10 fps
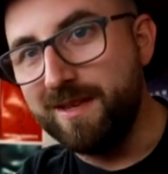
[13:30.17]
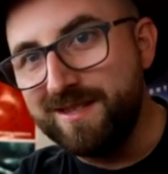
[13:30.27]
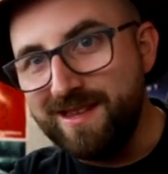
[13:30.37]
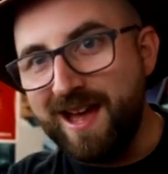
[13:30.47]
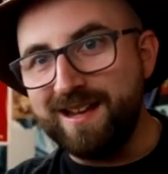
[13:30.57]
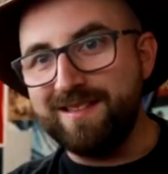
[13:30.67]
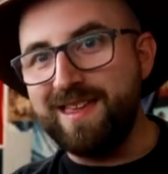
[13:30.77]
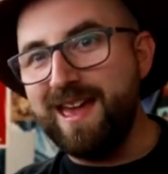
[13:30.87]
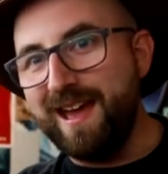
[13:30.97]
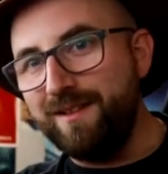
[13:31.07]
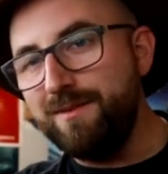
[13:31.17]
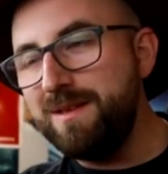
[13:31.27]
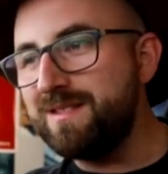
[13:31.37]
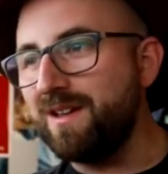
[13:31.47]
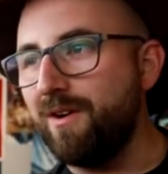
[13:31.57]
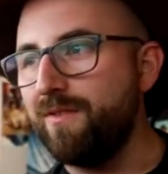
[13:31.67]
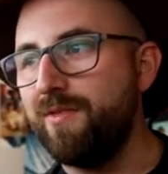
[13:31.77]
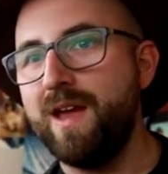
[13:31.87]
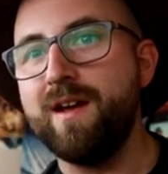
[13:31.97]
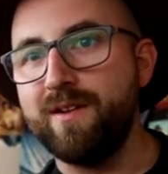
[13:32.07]
is that the elements are
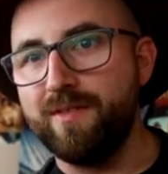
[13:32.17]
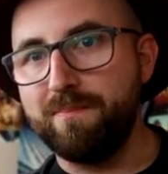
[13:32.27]
there.